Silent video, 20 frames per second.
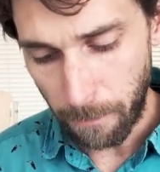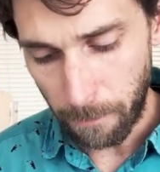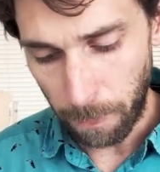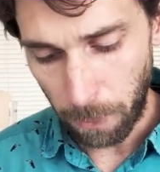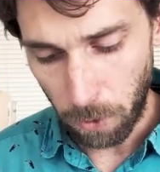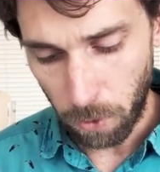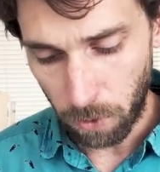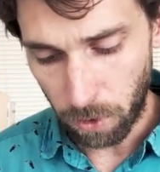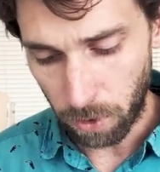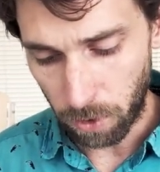
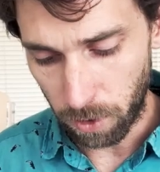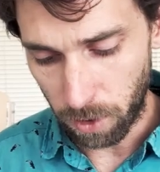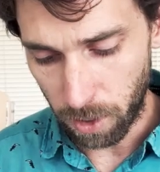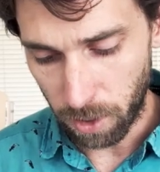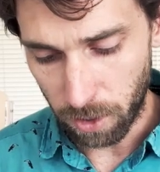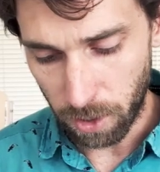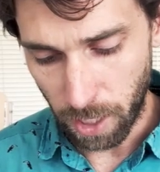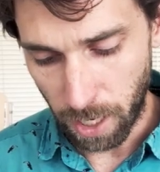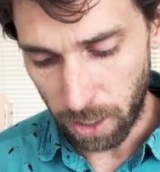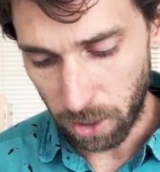you can
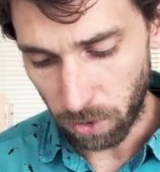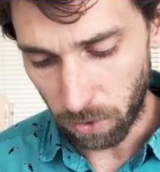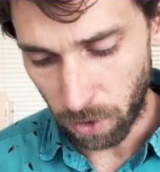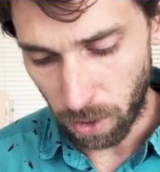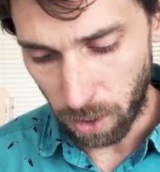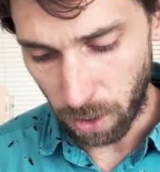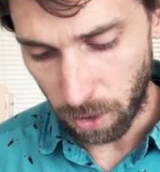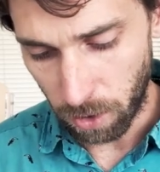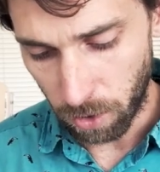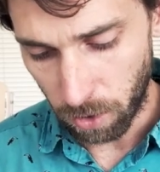
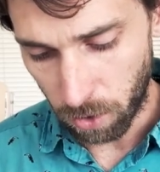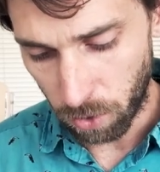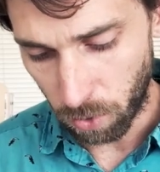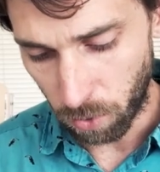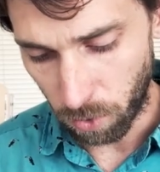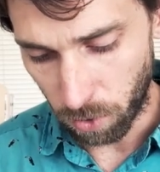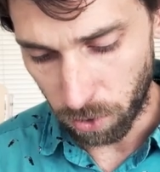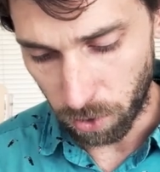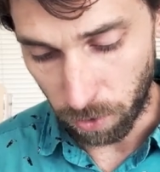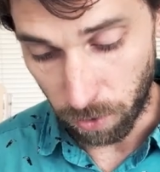desaturate
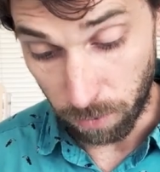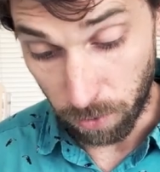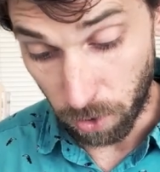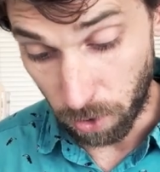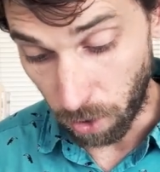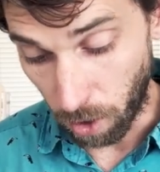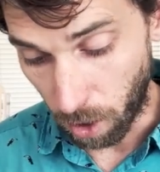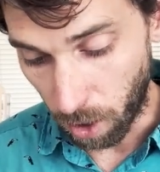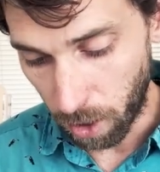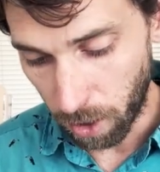towards a
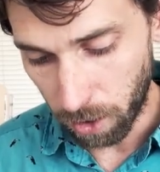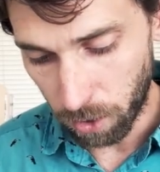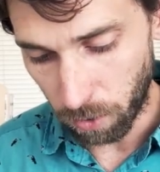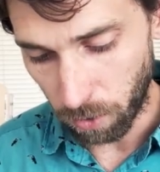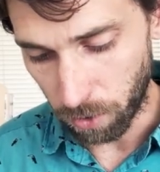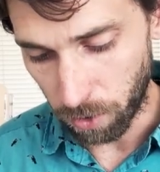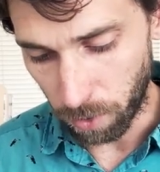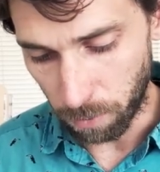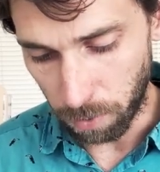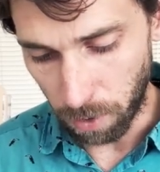dark,
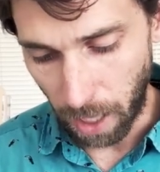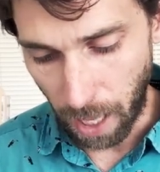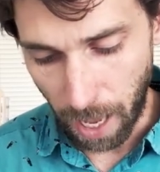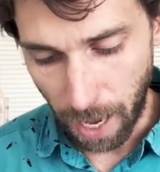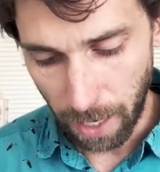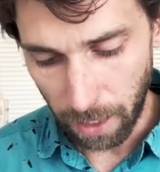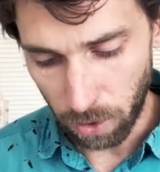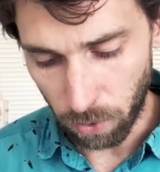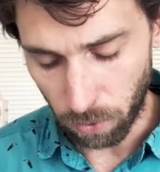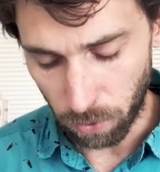towards a
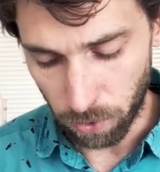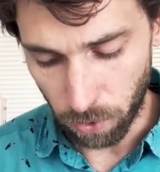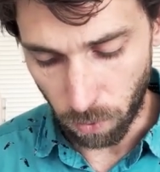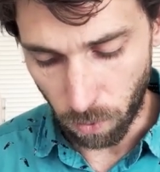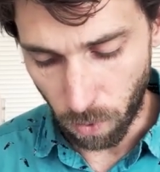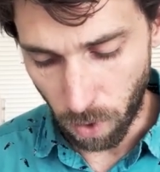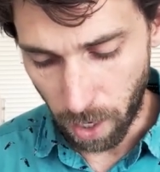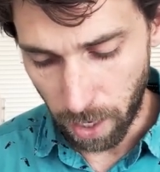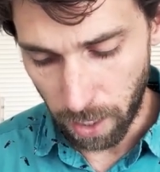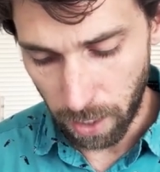black, towards a
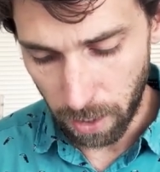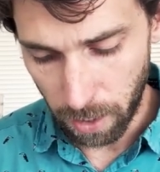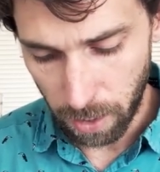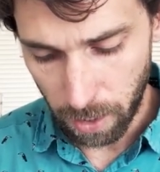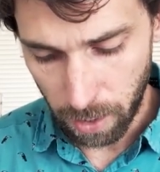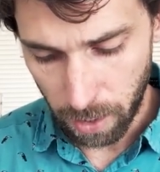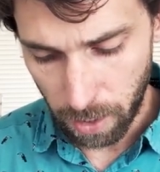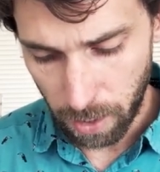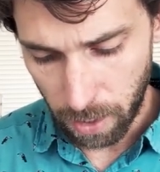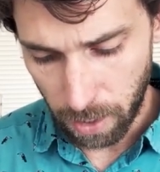white.
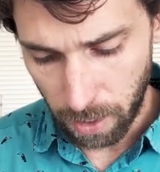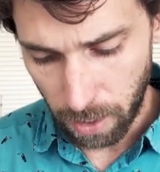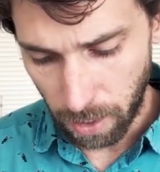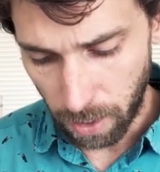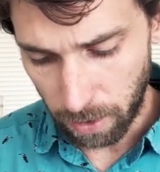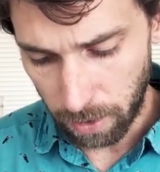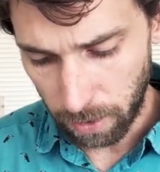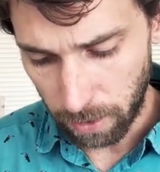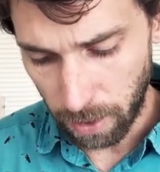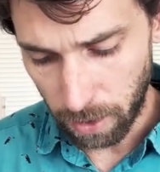
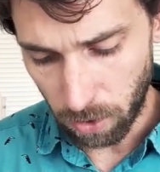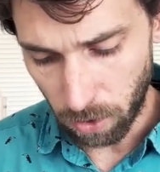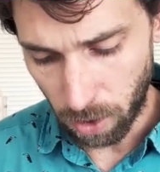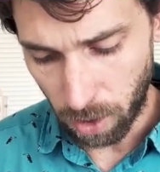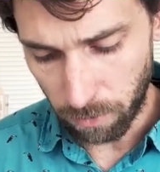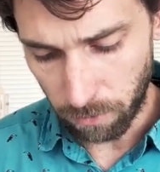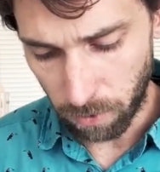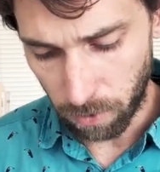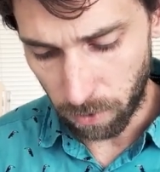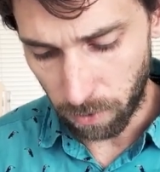I think that's
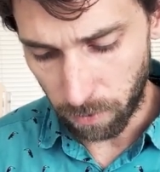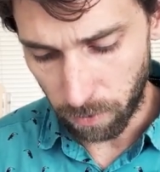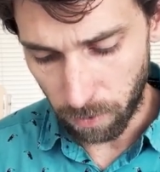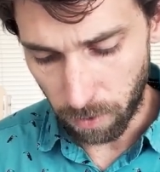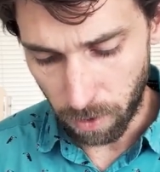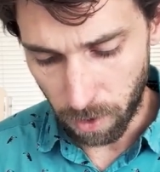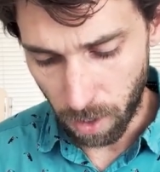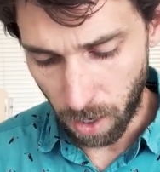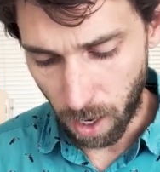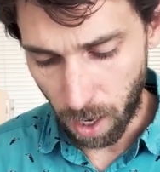
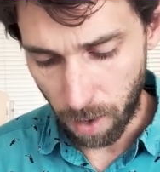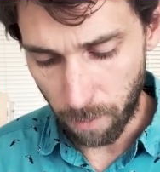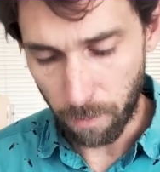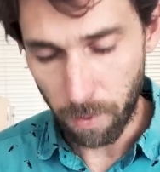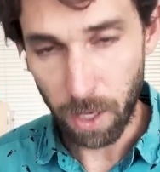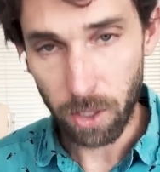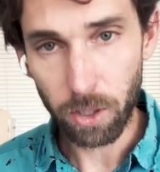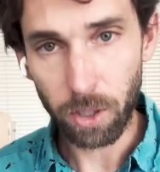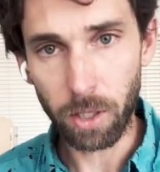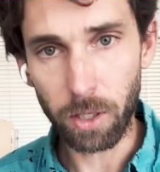often not
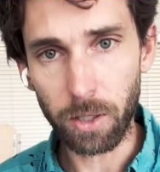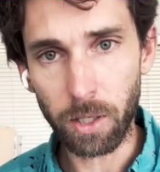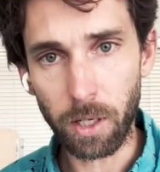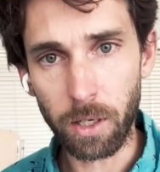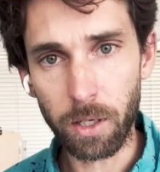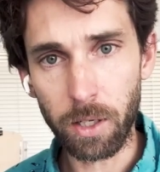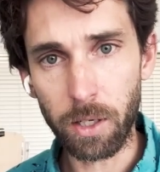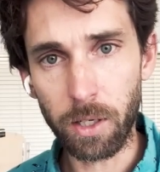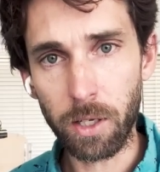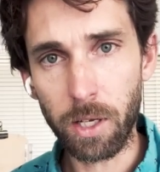mentioned, is
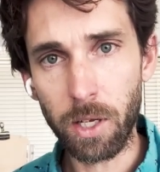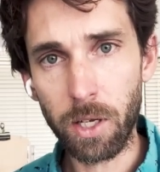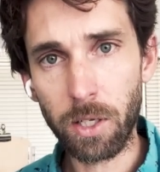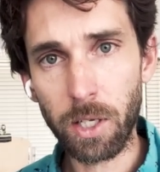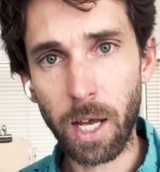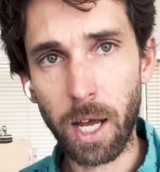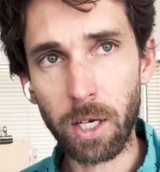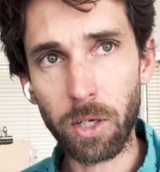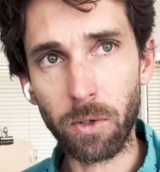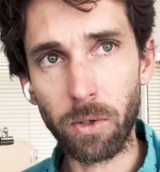that
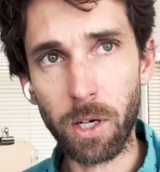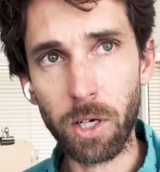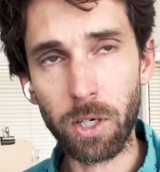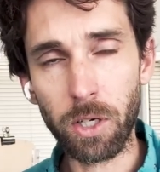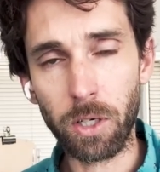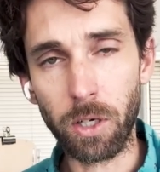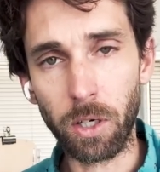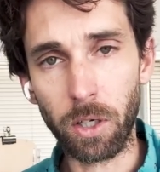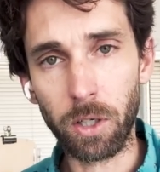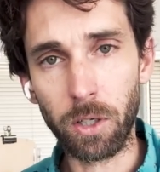
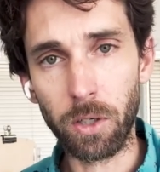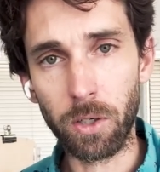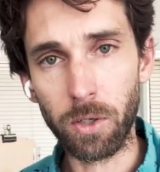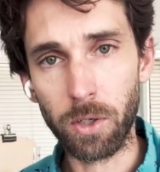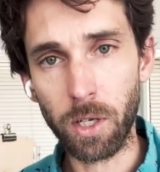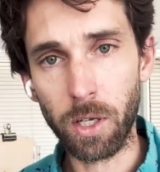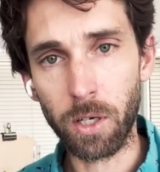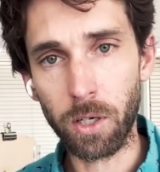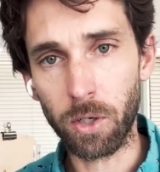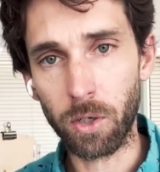desaturation occurs
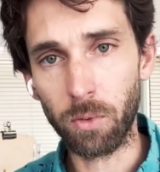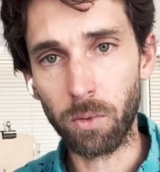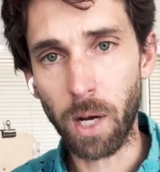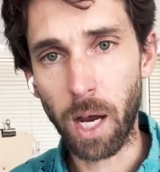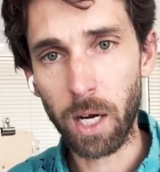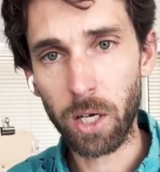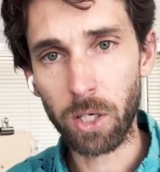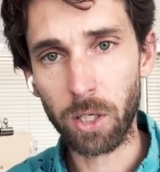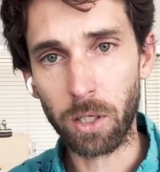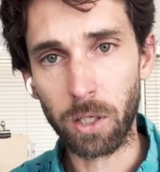in a
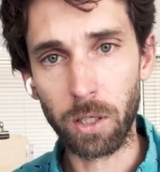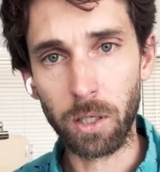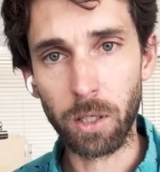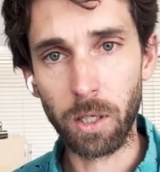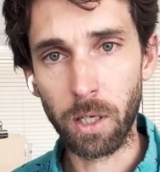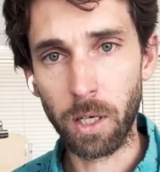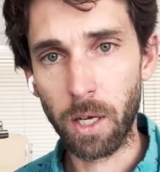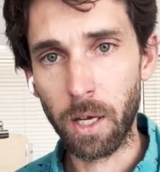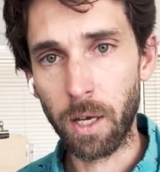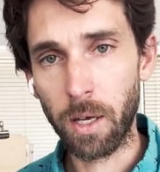direction.
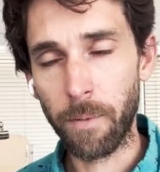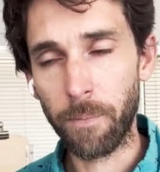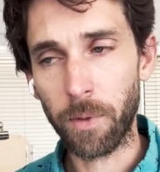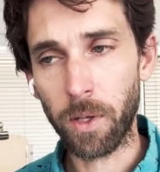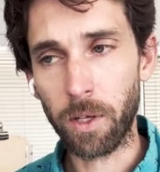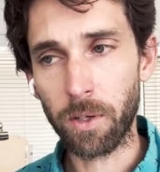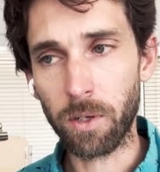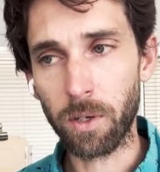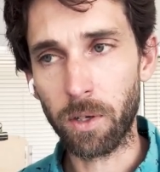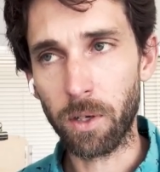
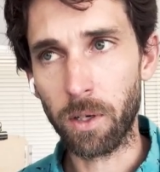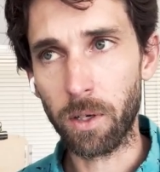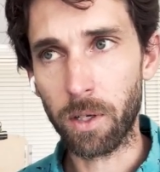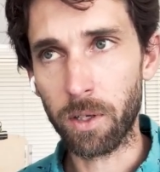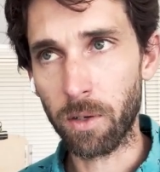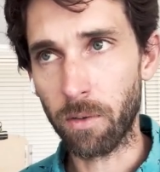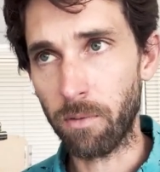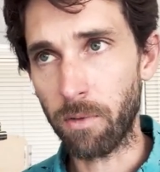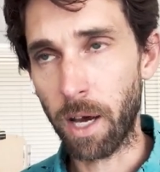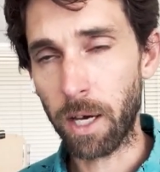It's
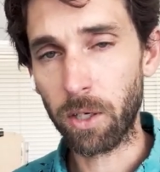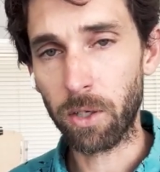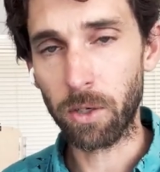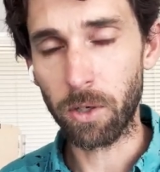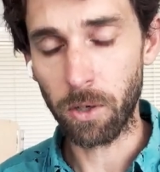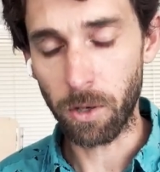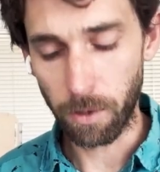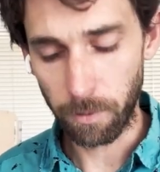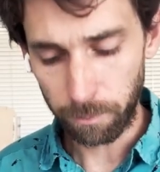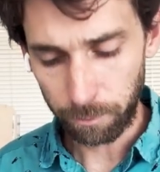a
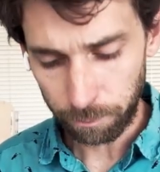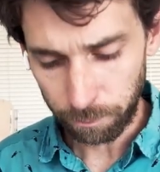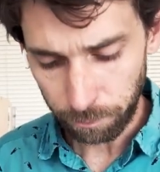vector